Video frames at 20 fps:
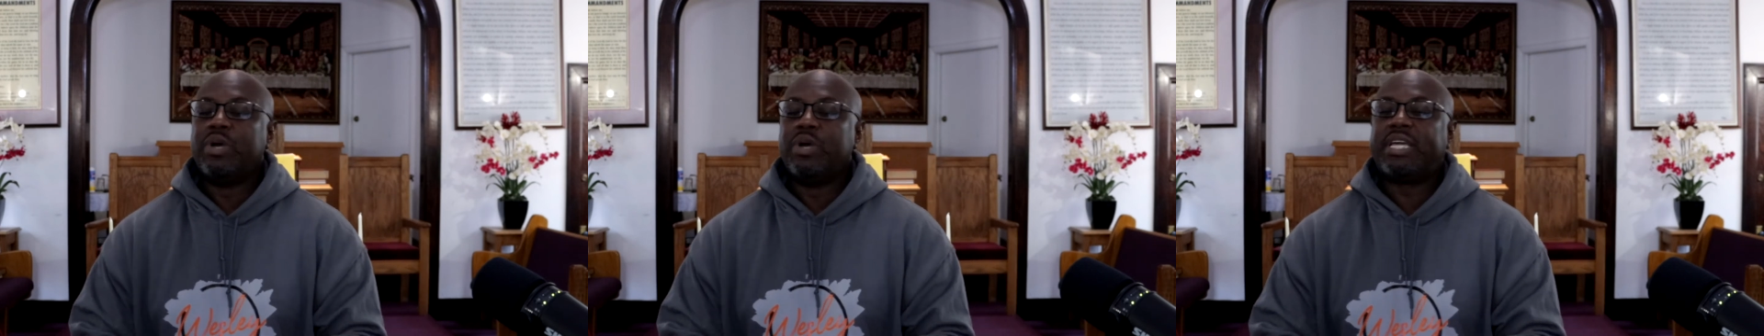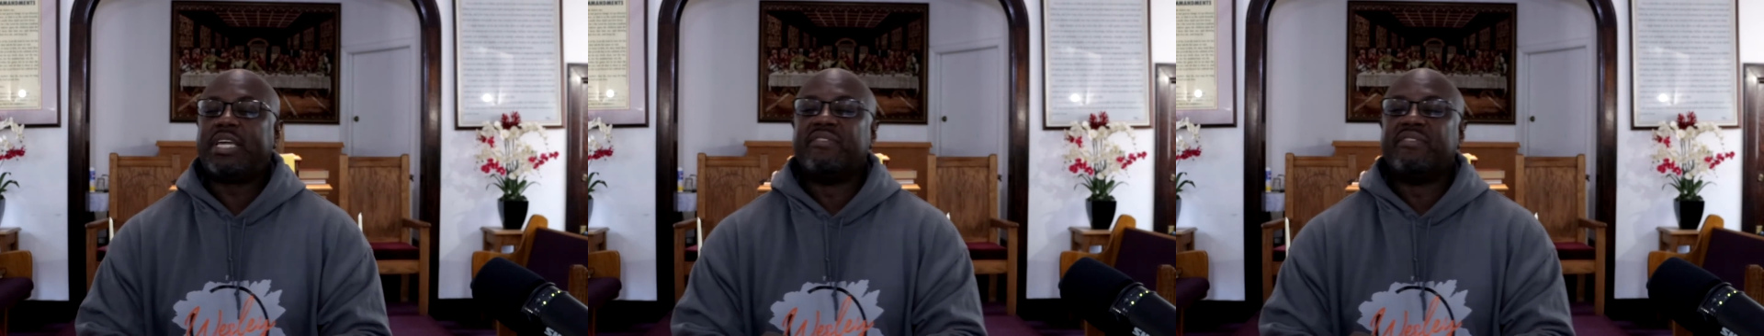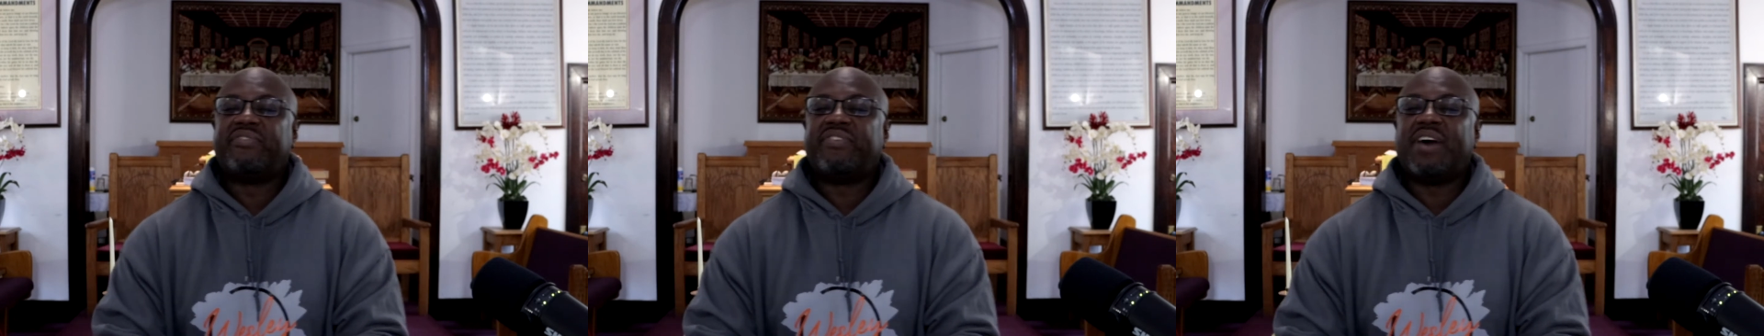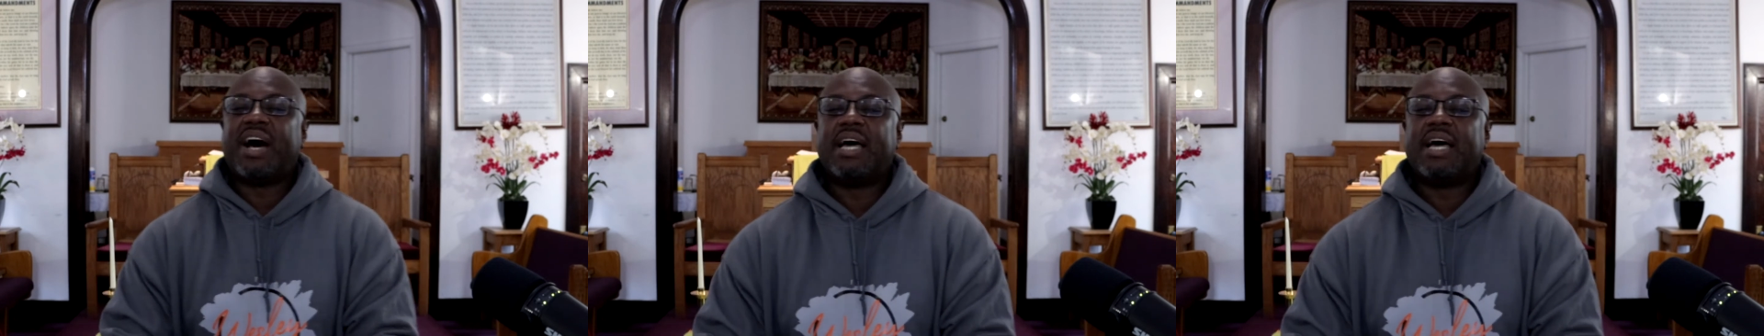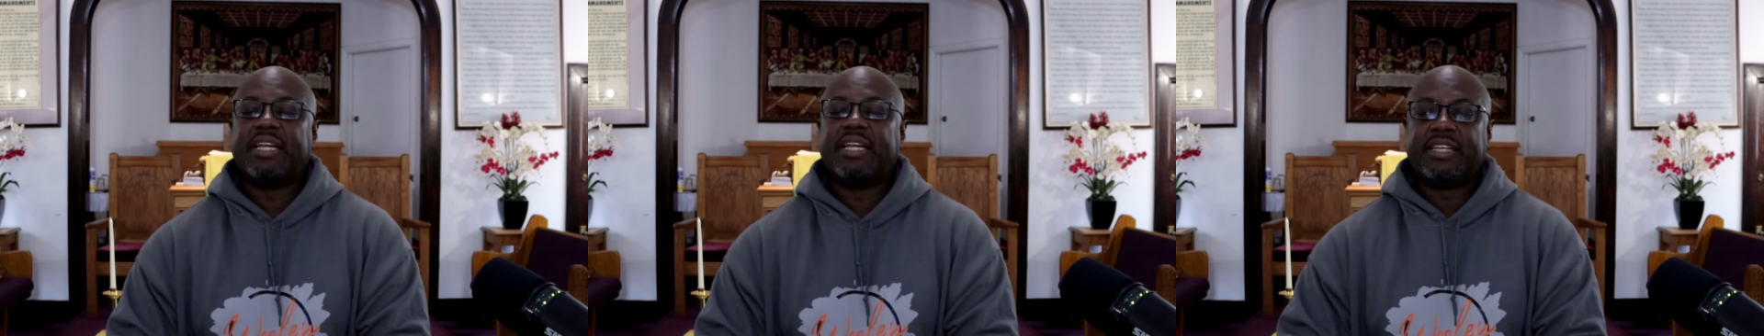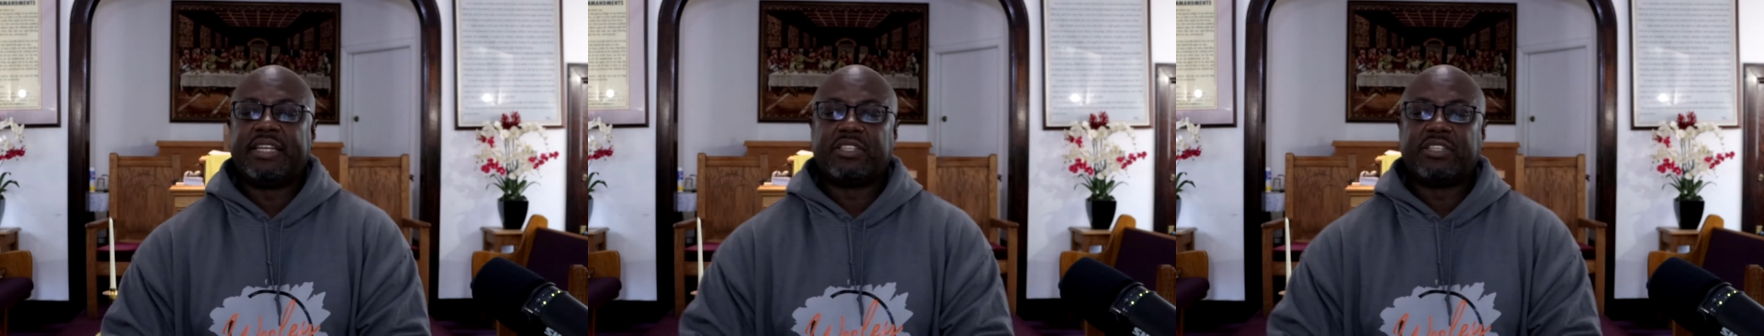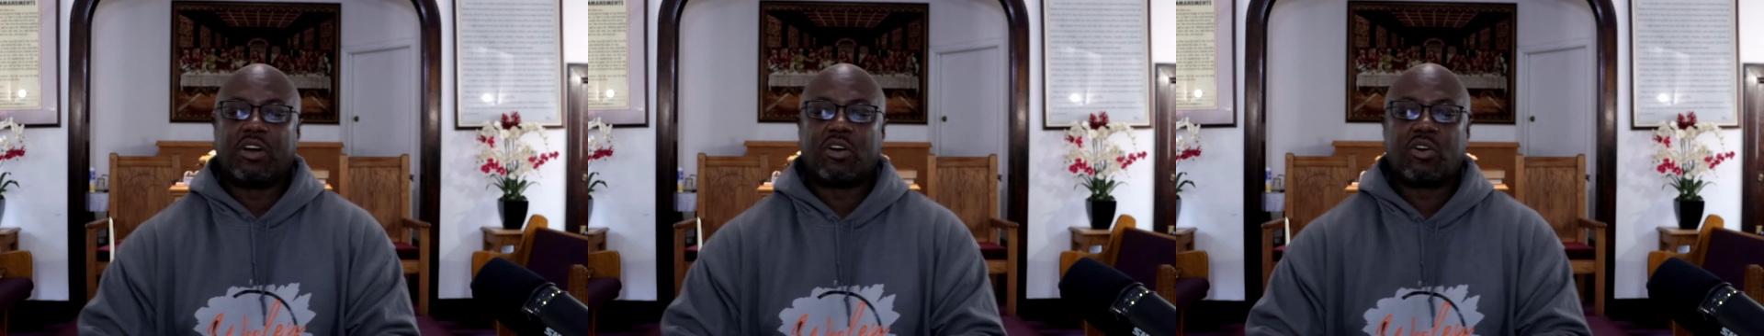we can find that
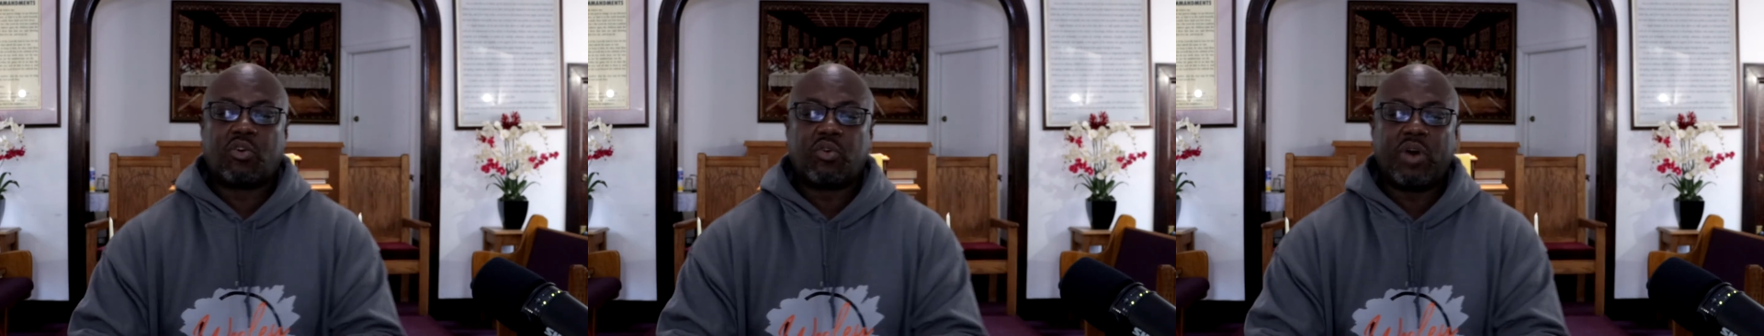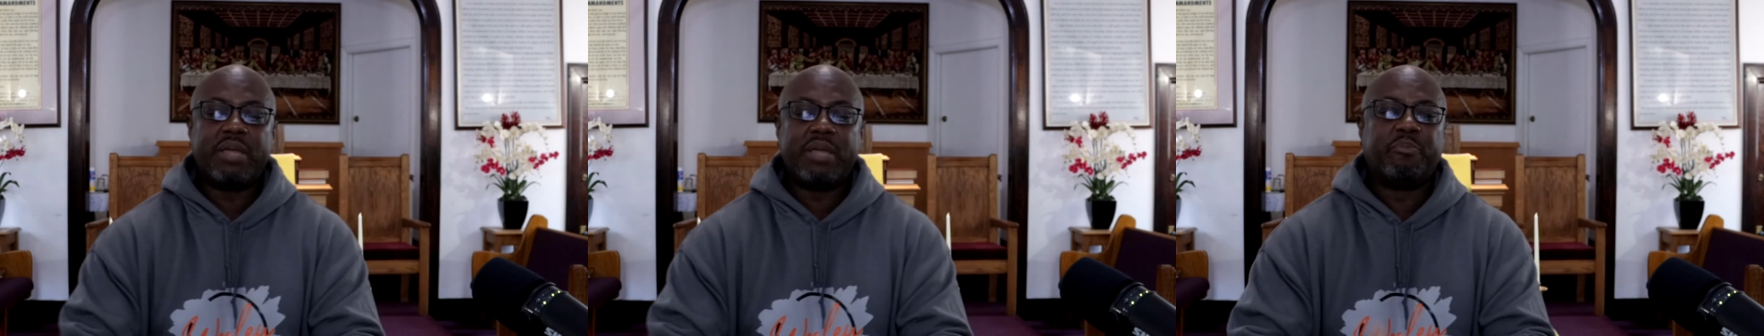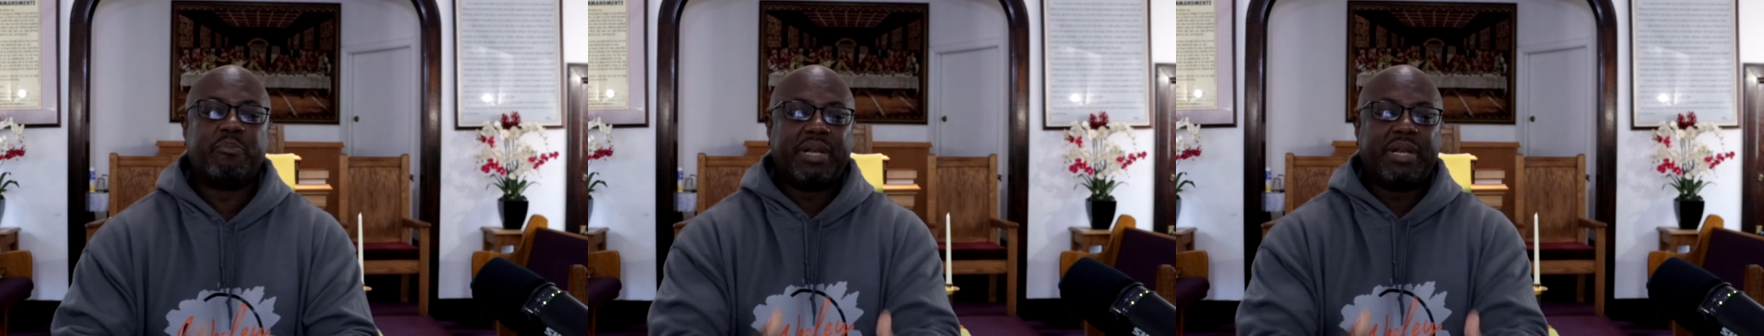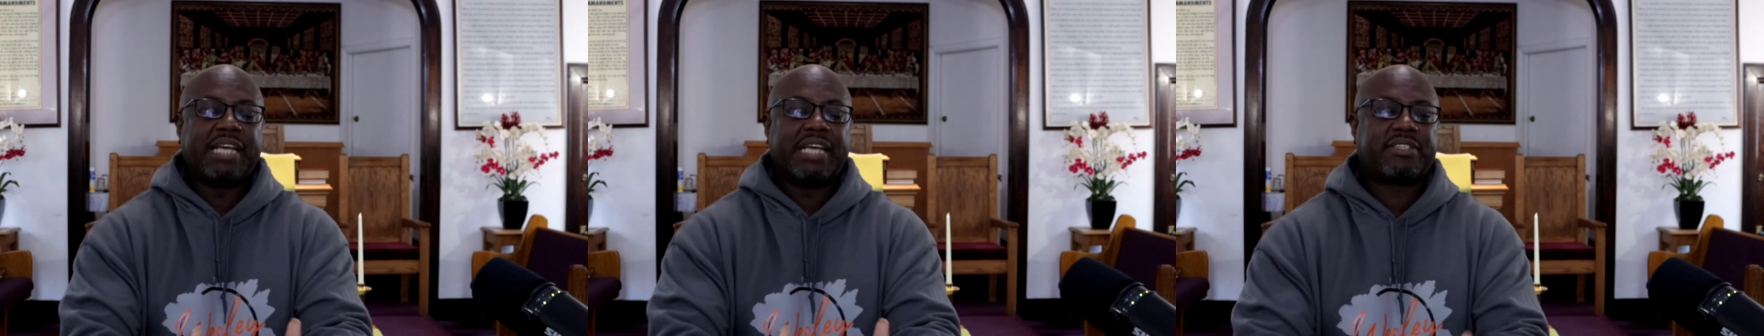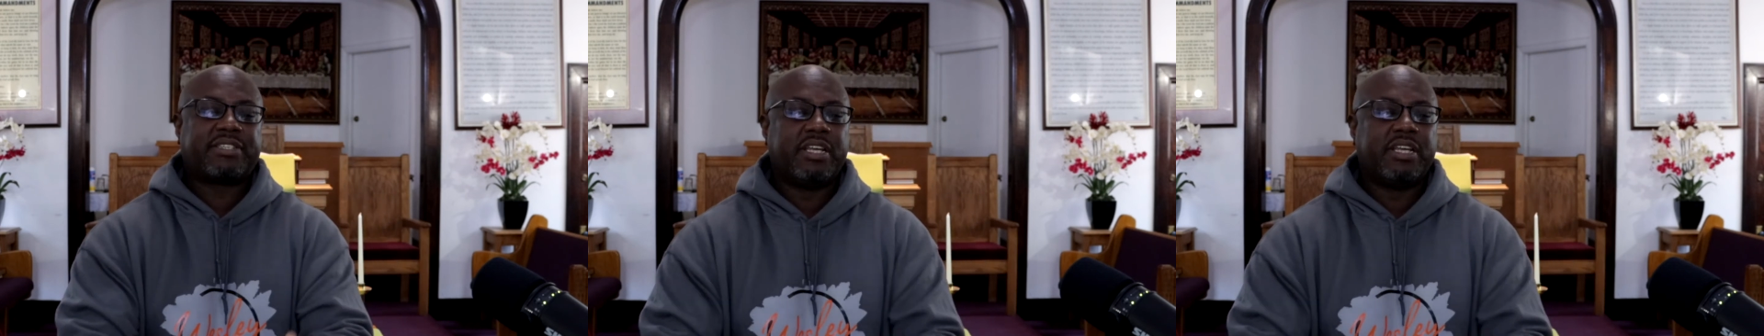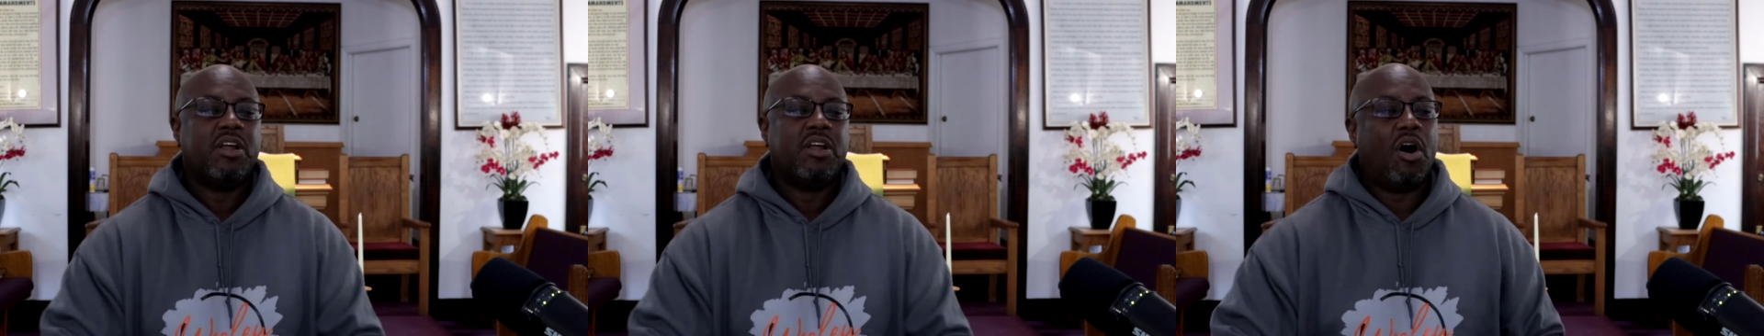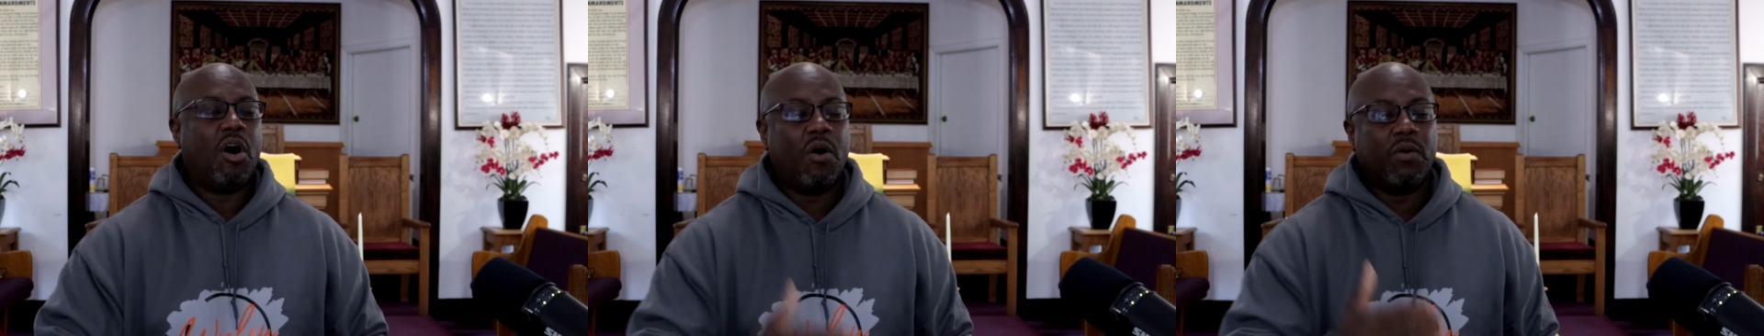there's a great blessing